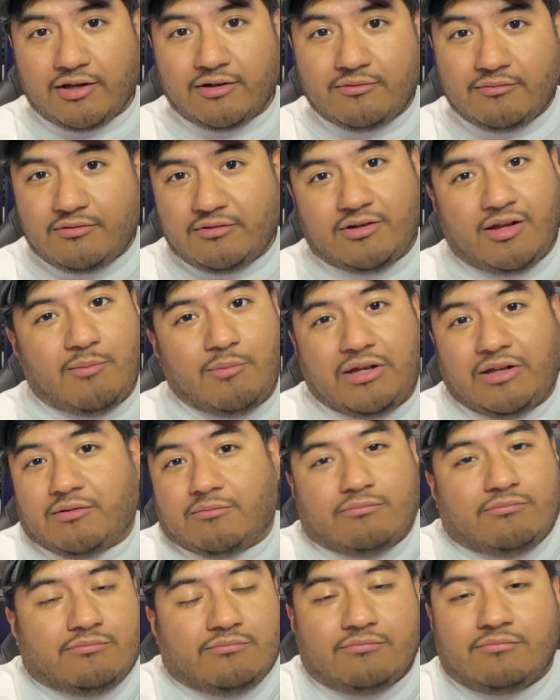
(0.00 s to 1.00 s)
I mean,
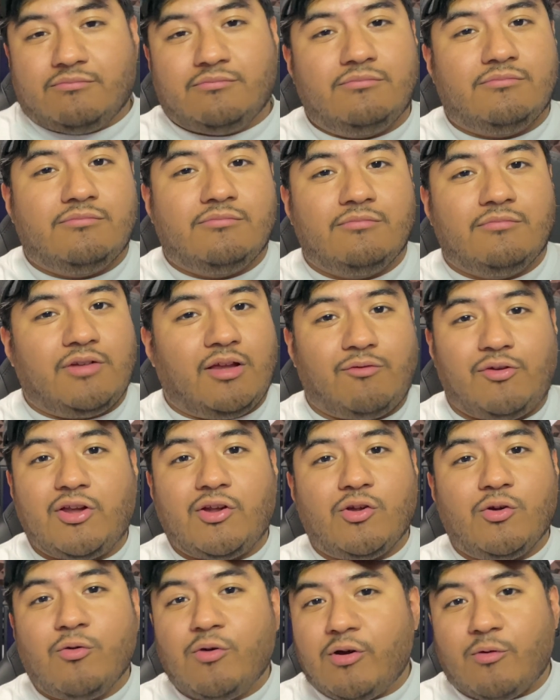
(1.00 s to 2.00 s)
if you
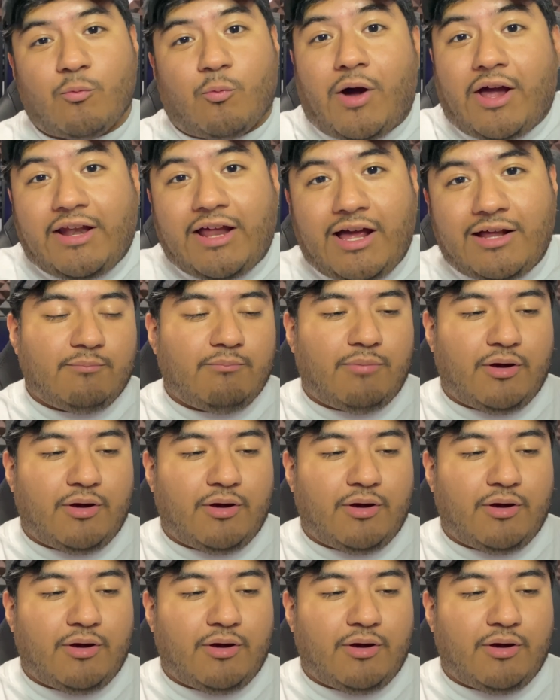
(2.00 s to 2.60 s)
can do it, why not?